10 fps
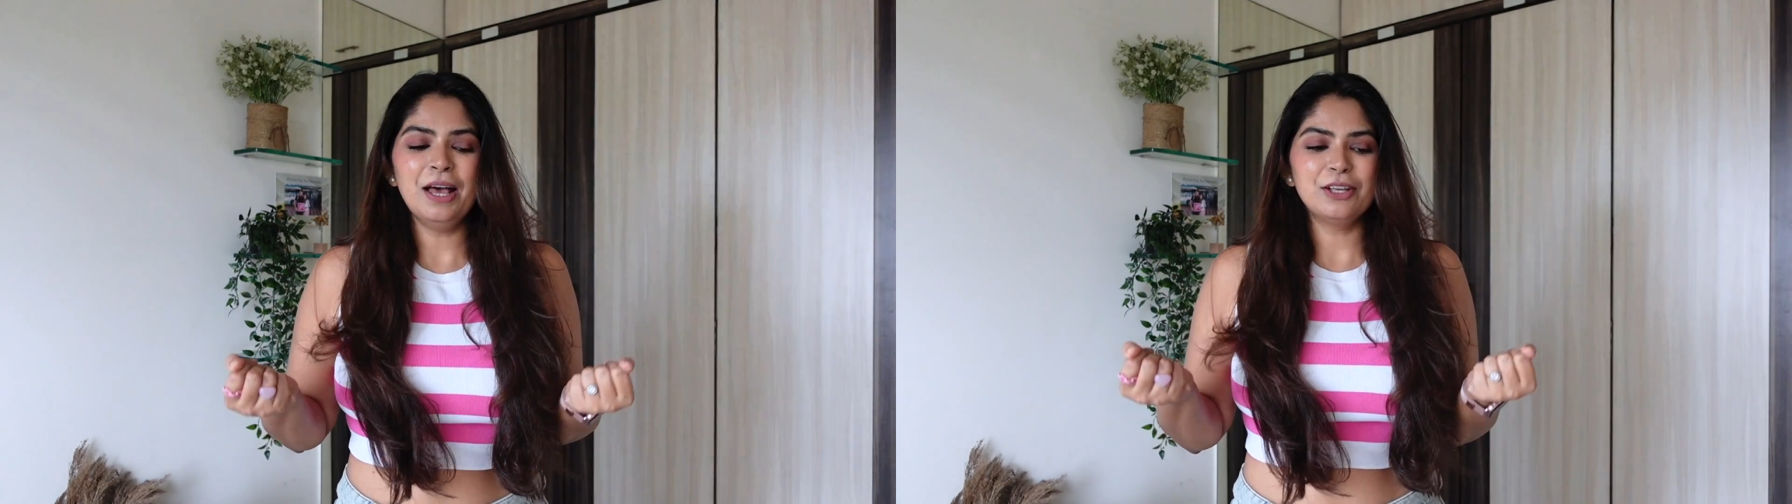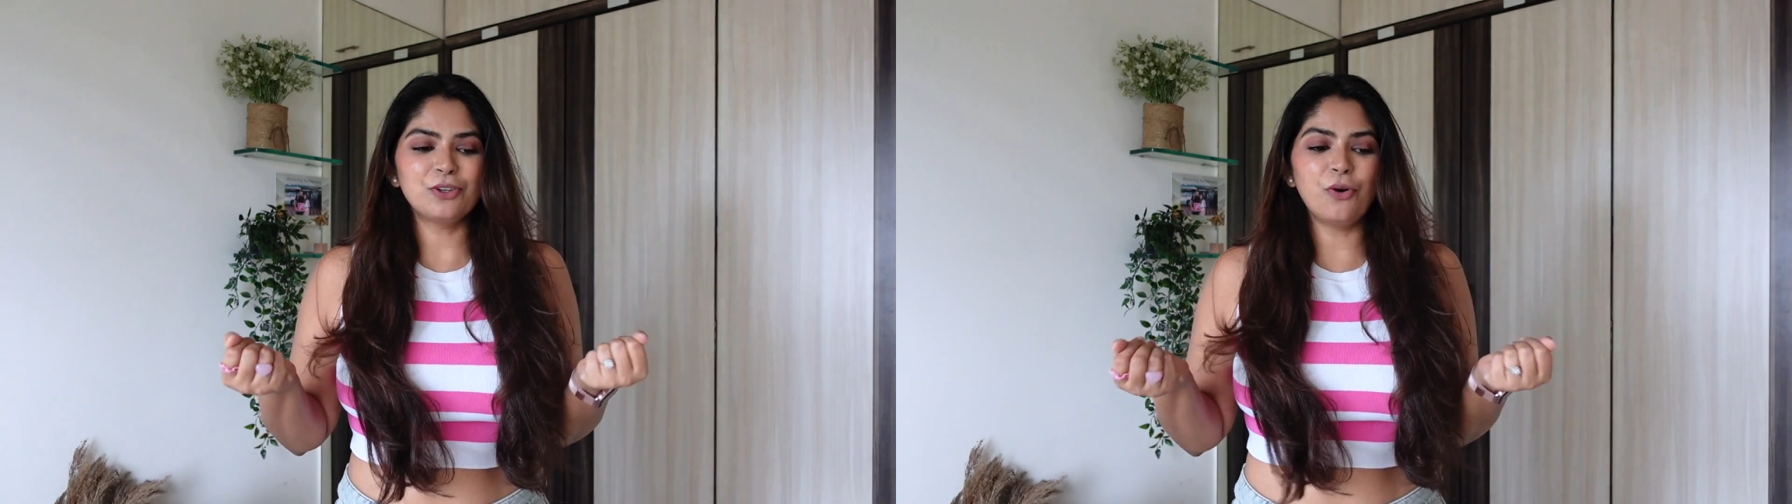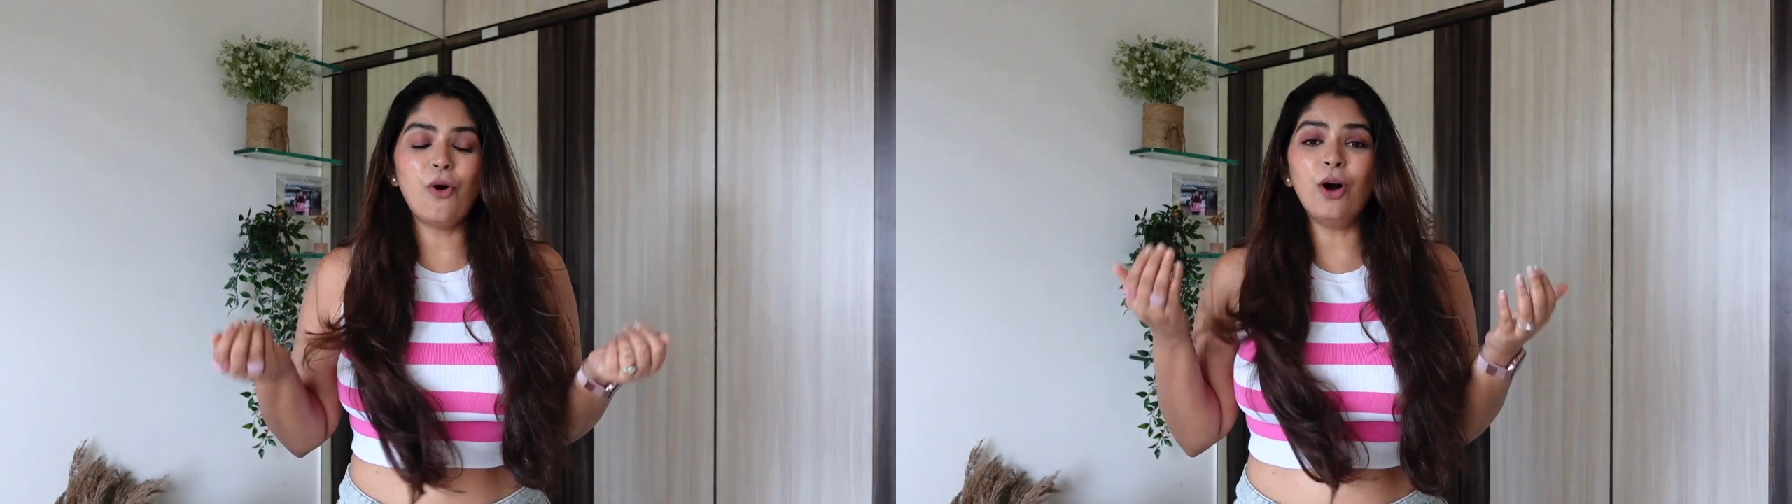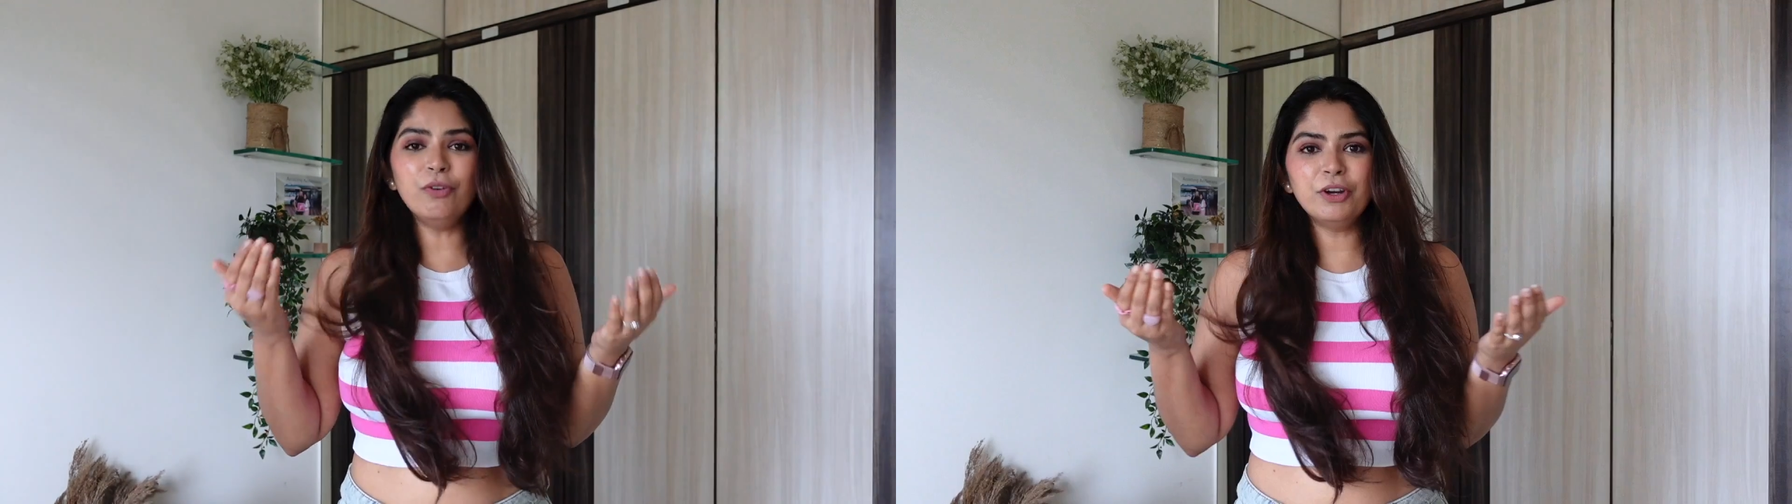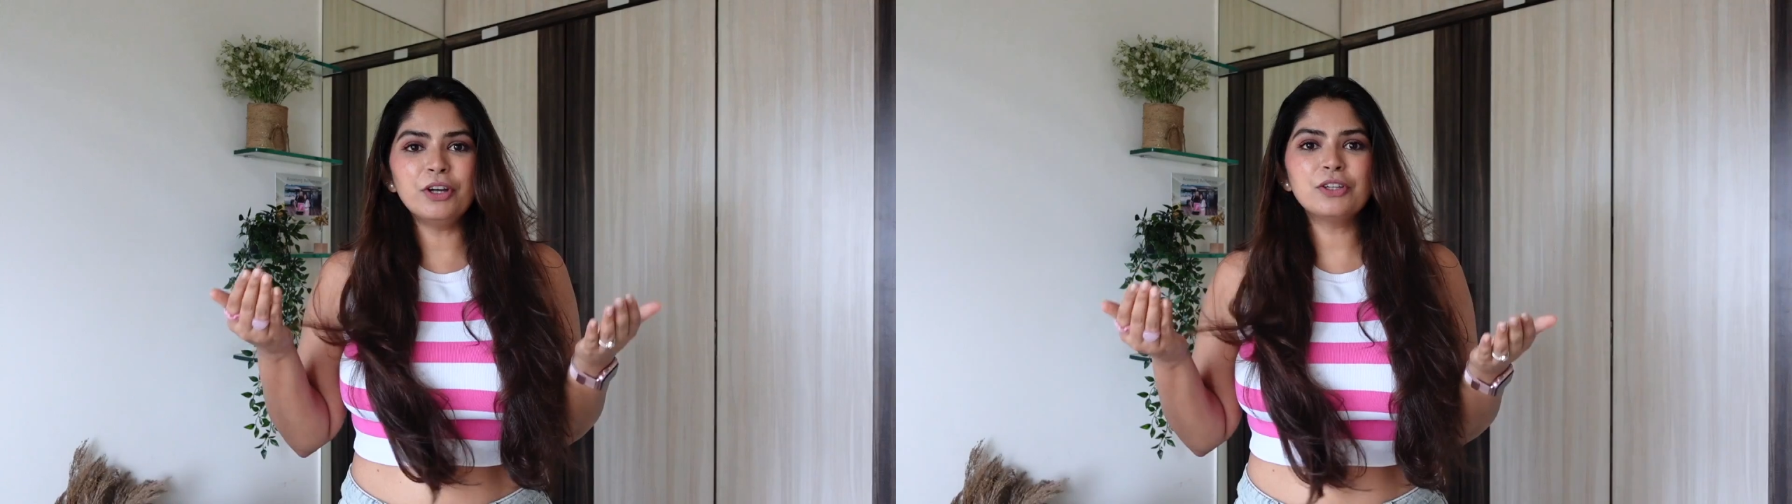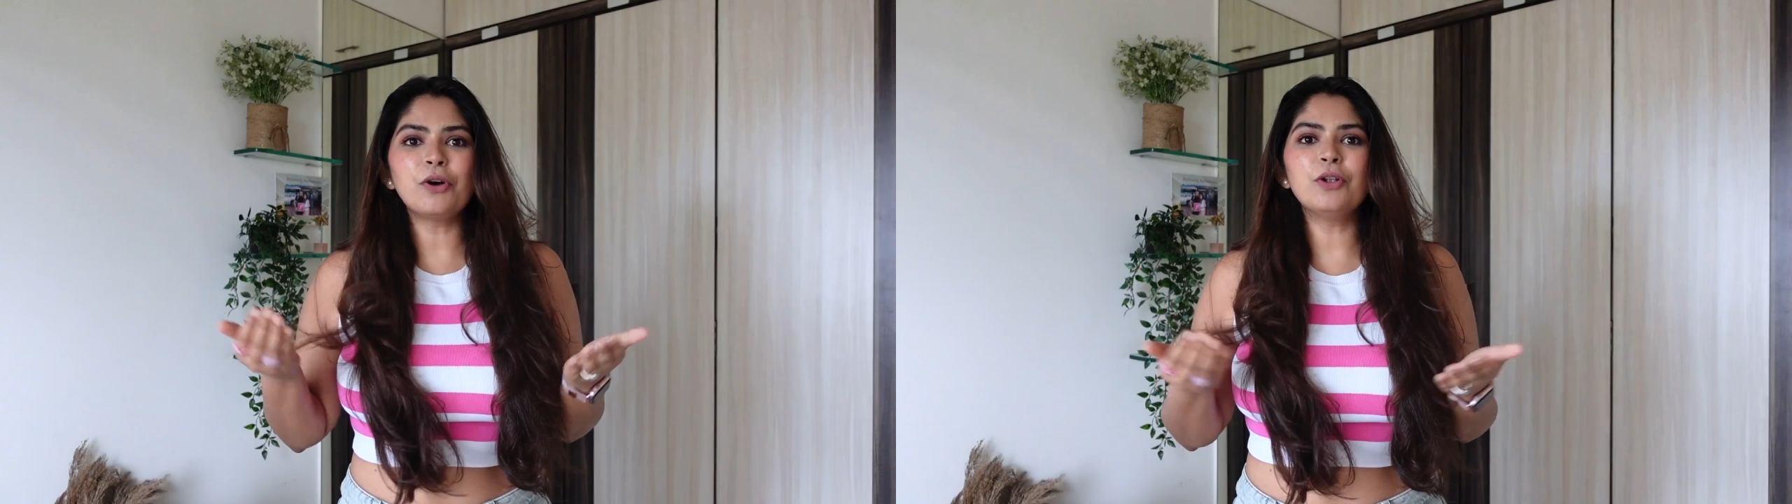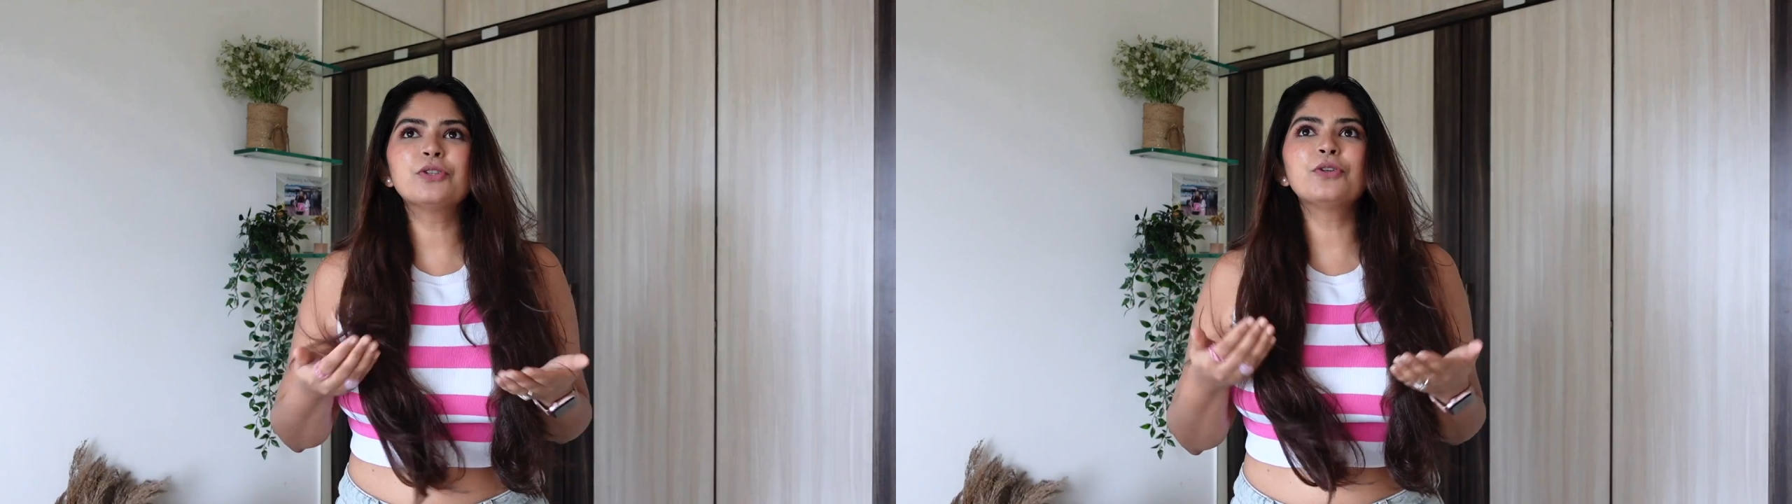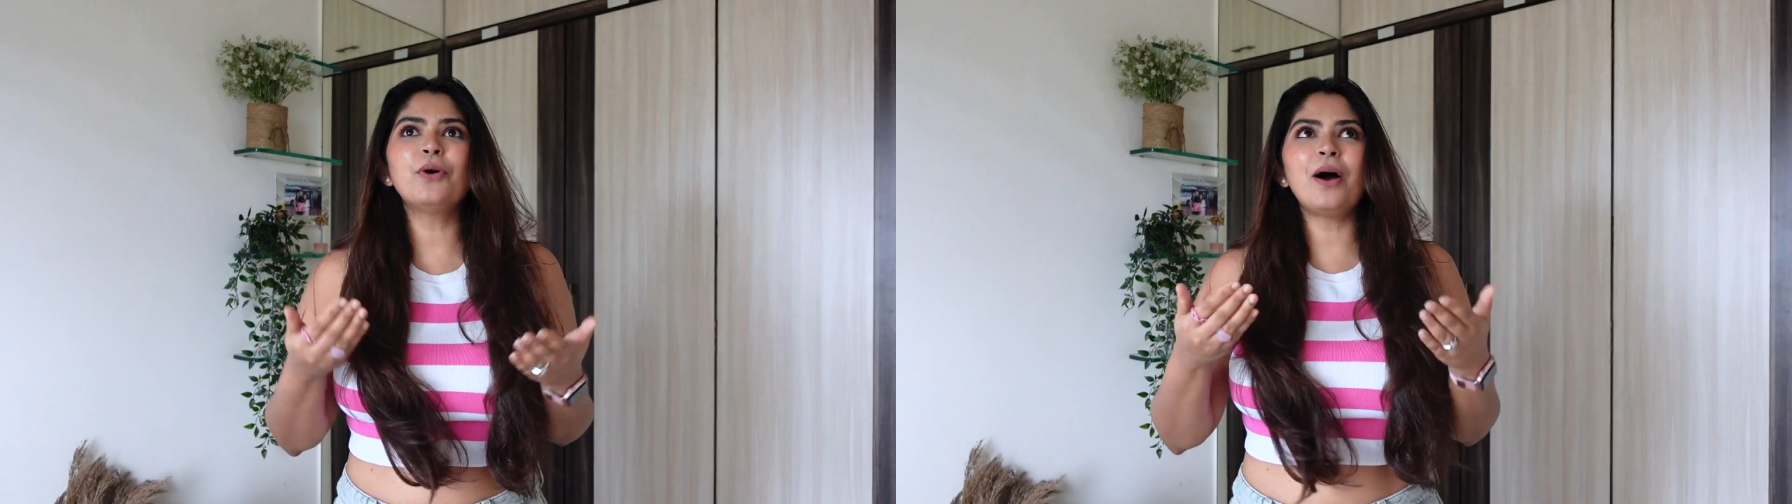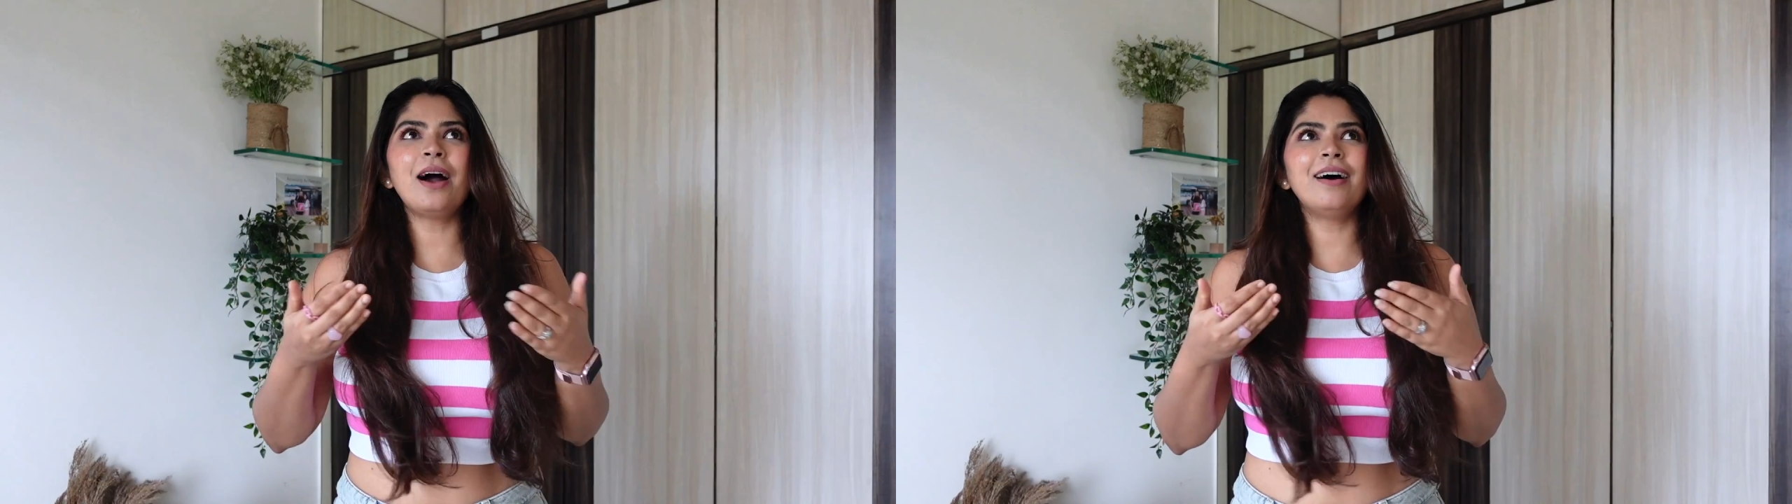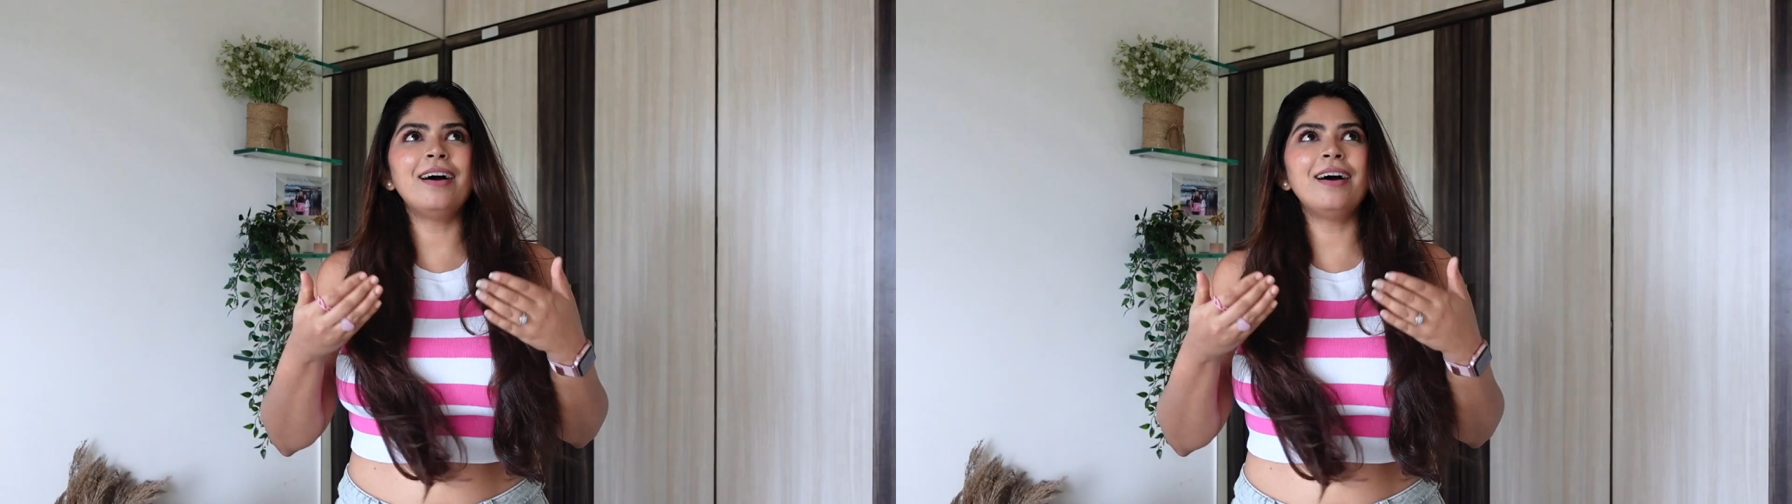So a haul video is also